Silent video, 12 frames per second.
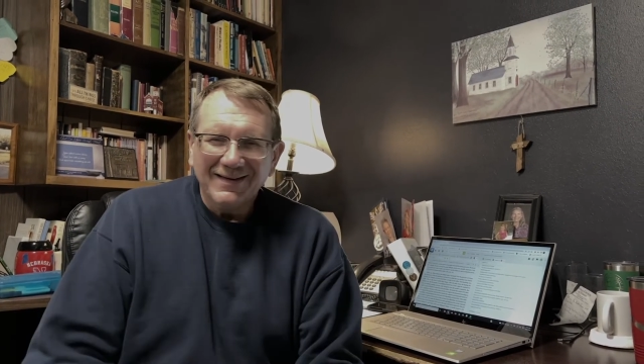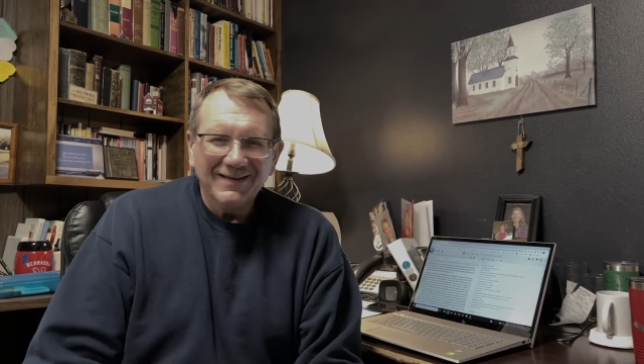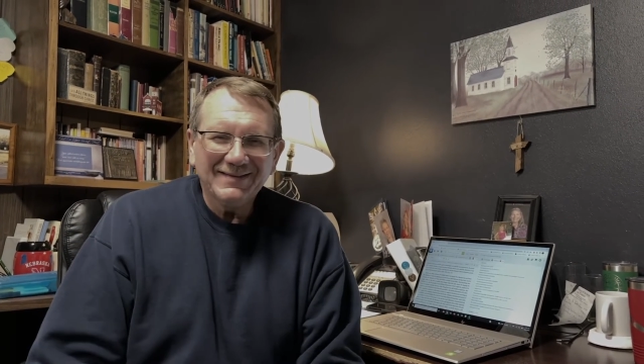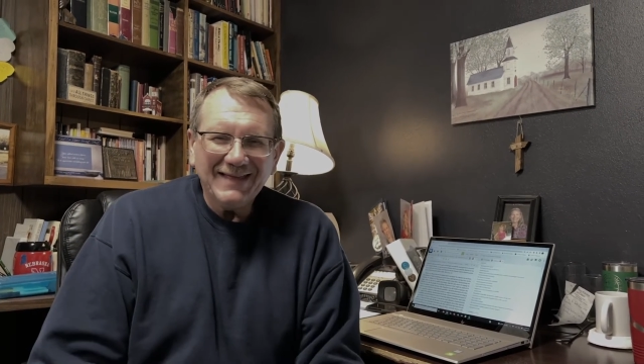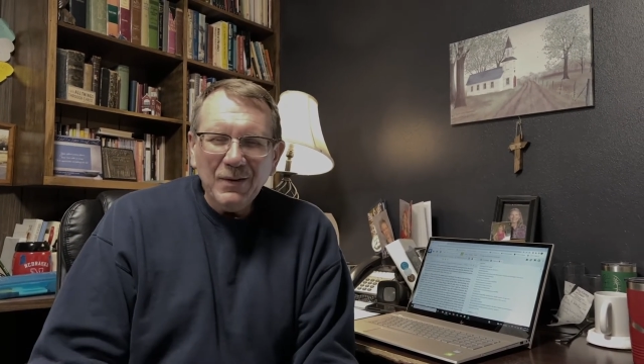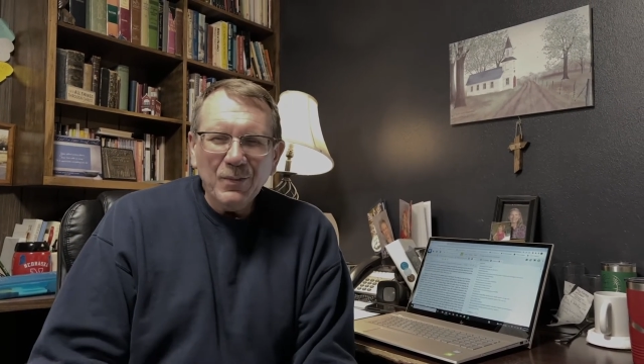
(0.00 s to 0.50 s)

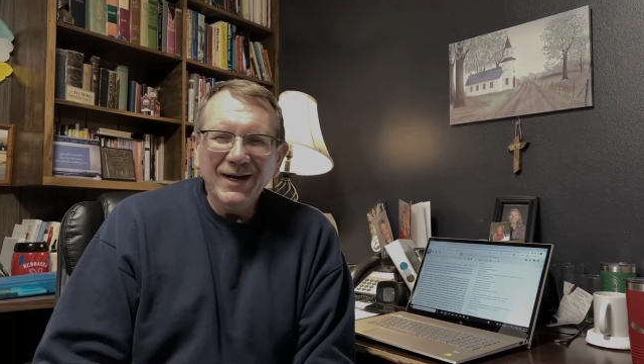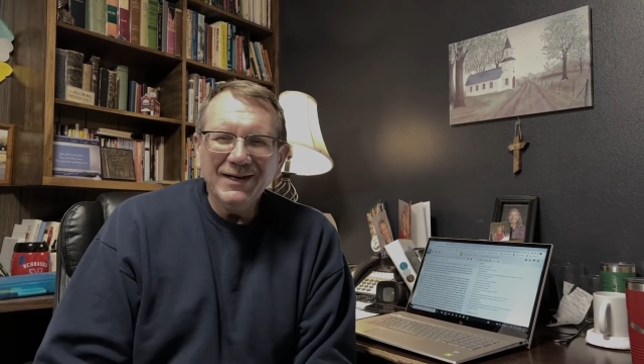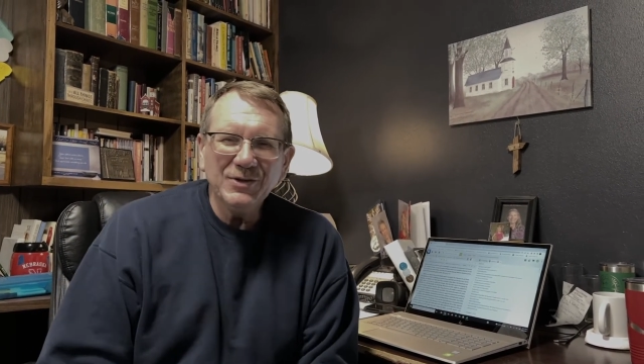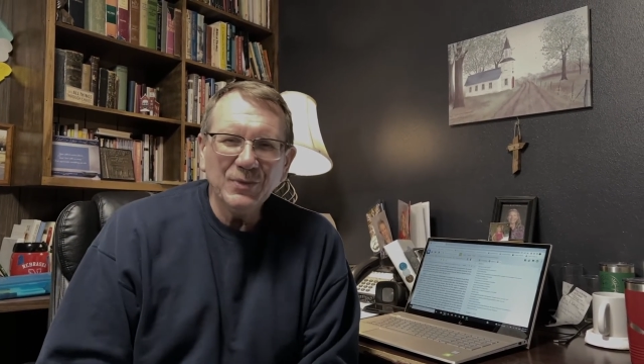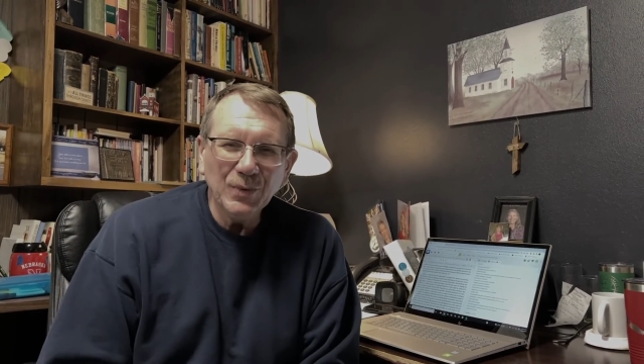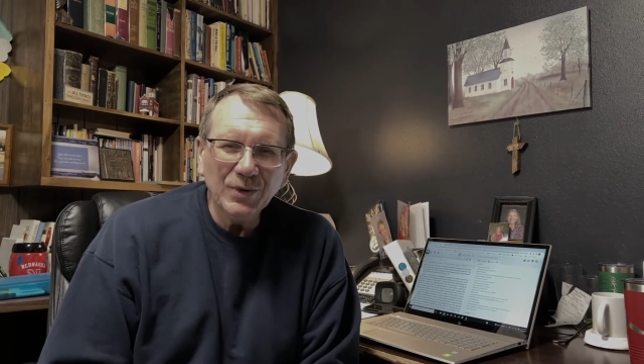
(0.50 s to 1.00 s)
They went
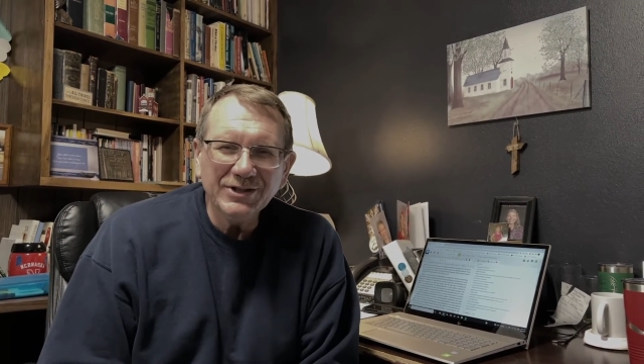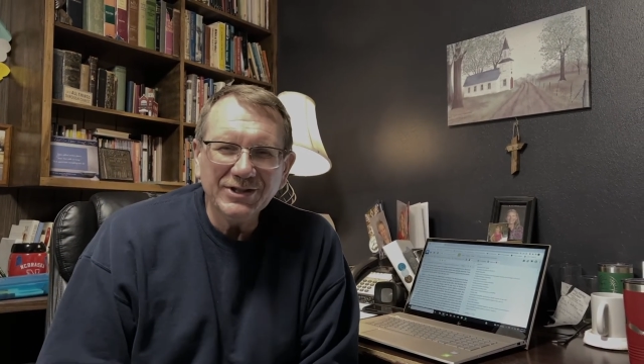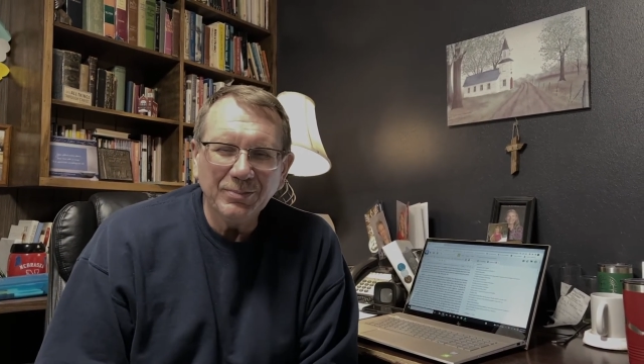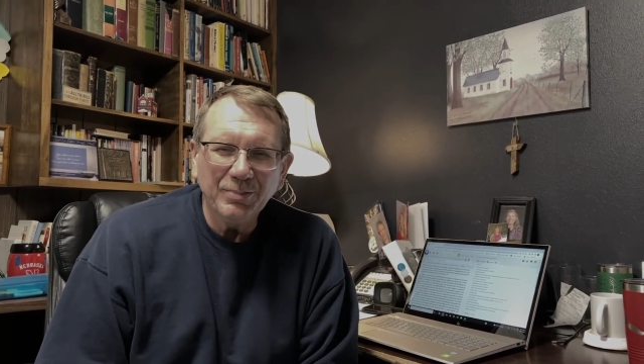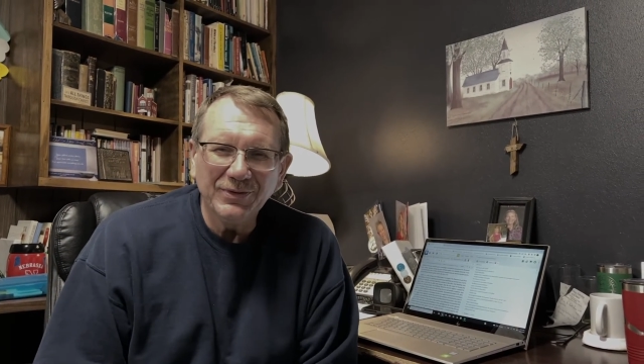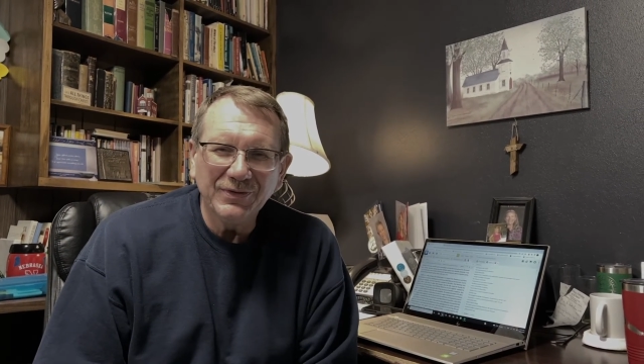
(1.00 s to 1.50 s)
to
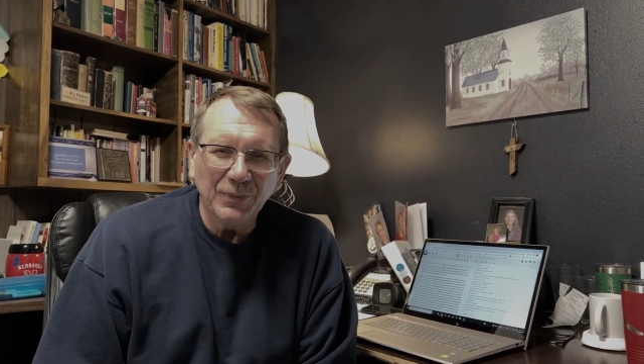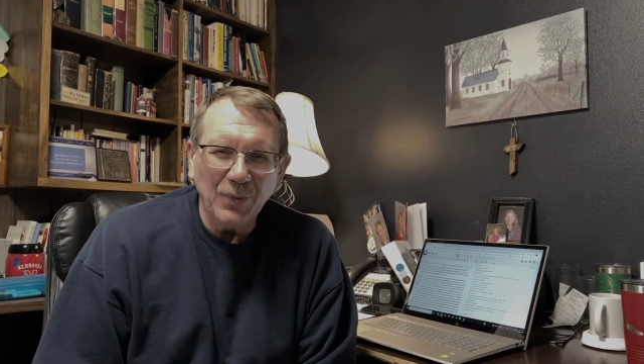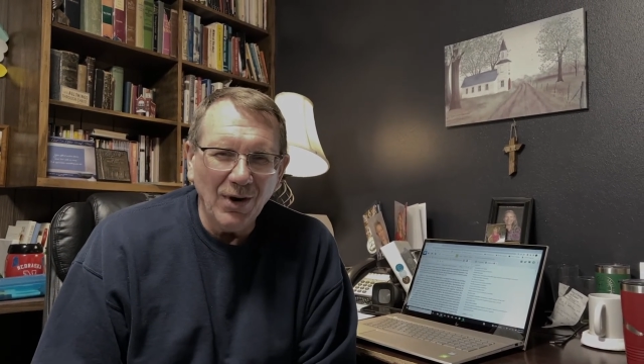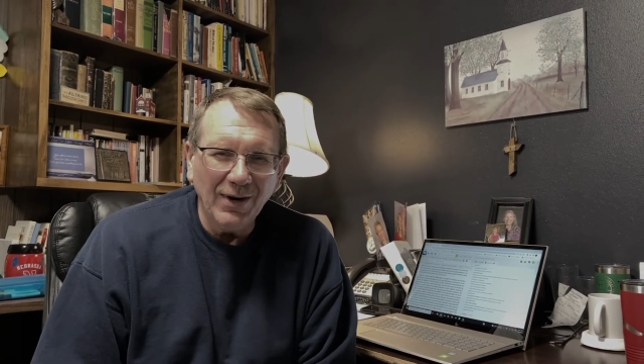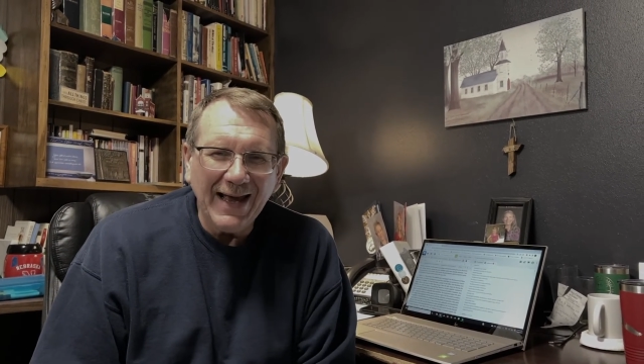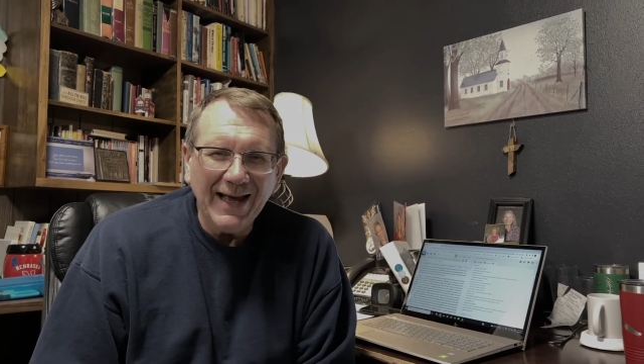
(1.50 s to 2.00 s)
worship with the
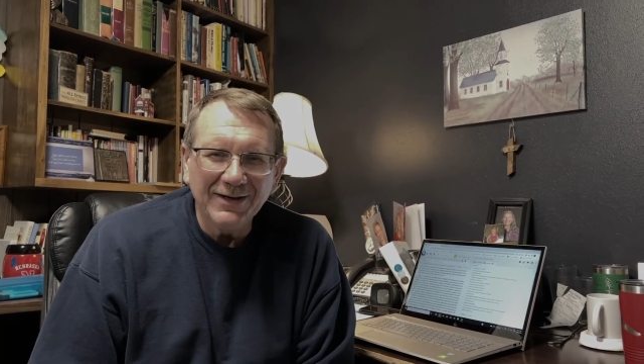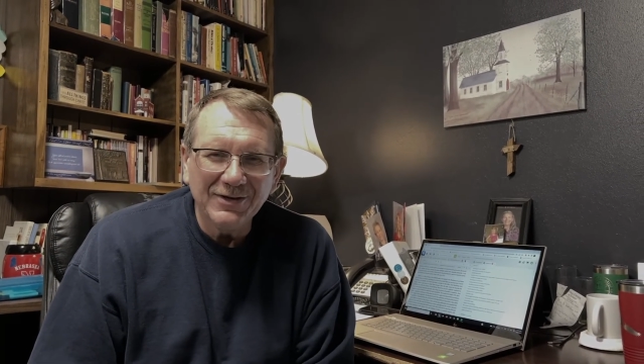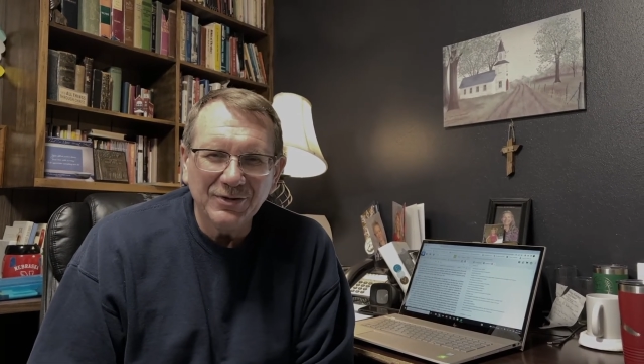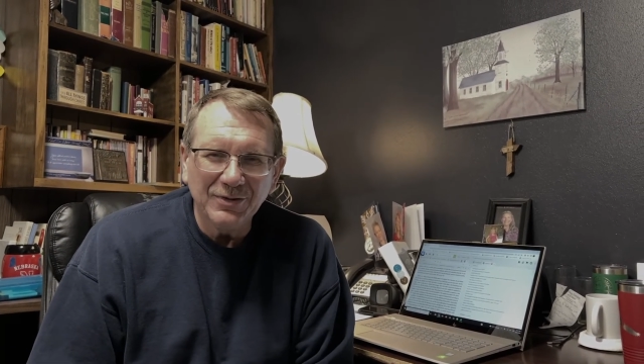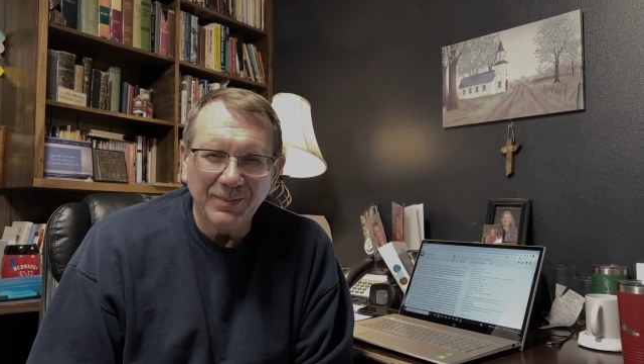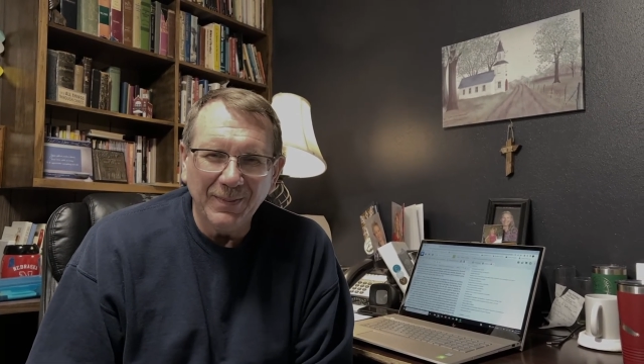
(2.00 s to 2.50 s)
wrong
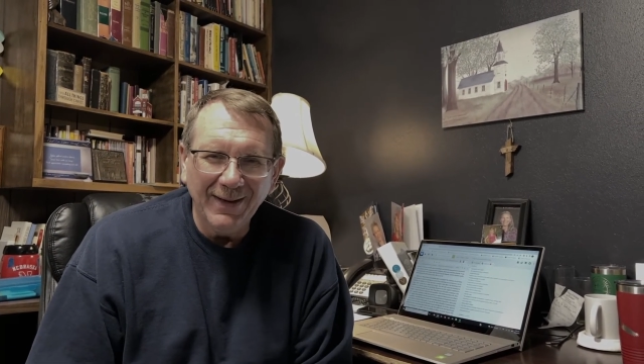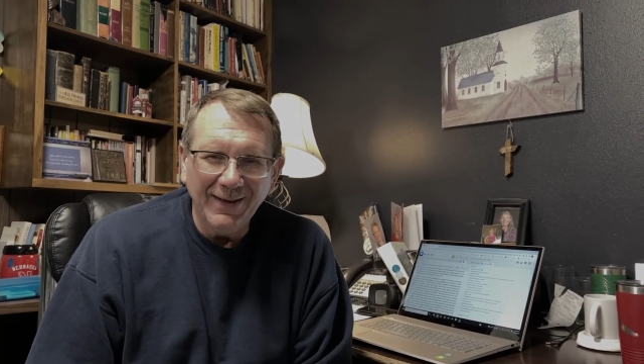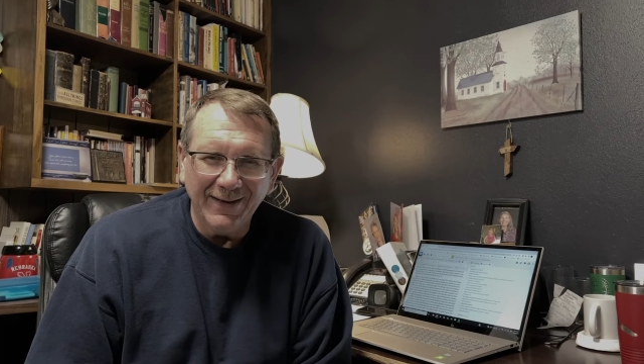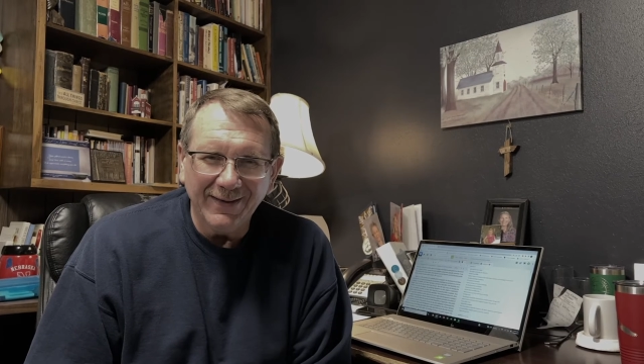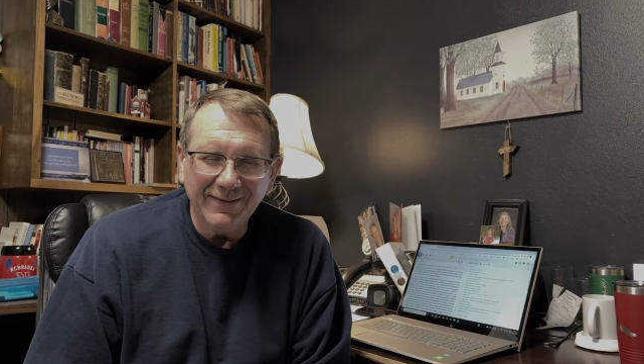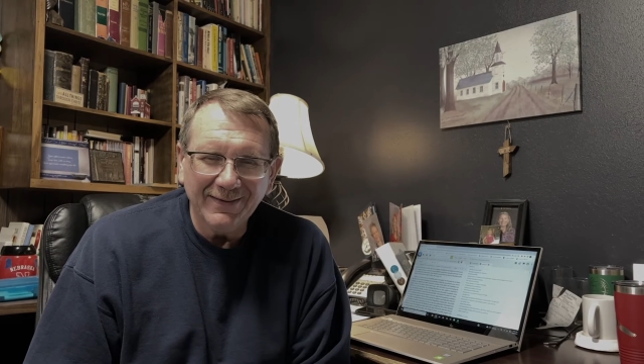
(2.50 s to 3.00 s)
attitude of
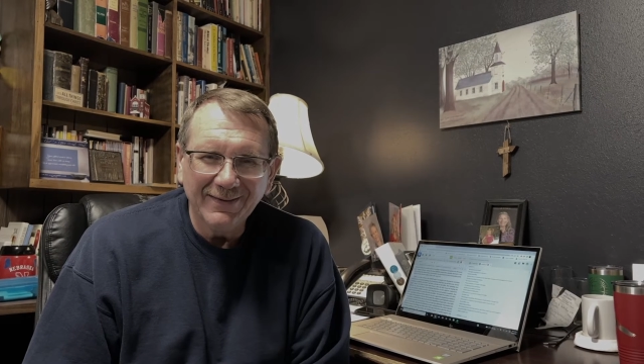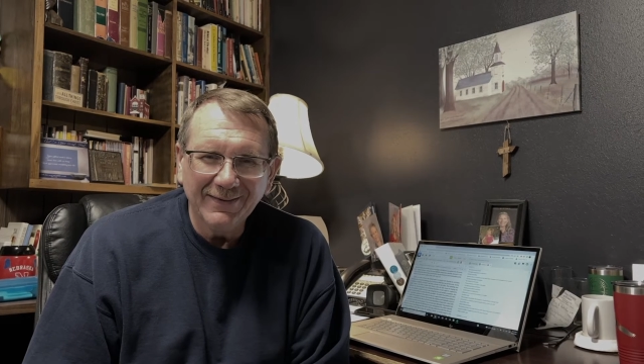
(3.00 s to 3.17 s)
mind.